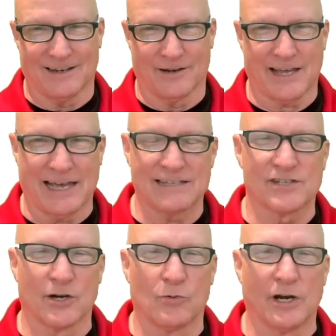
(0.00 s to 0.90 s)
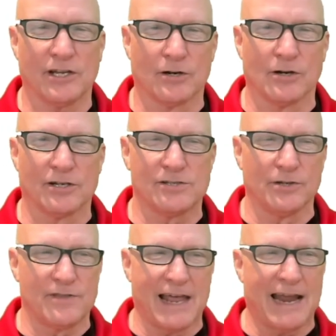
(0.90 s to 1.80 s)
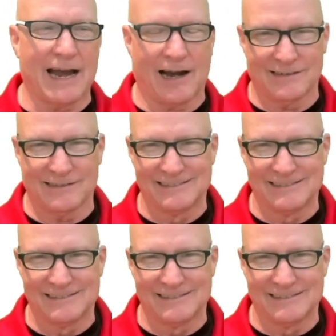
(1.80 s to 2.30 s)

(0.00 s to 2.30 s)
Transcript: Okay, so what you're going to do there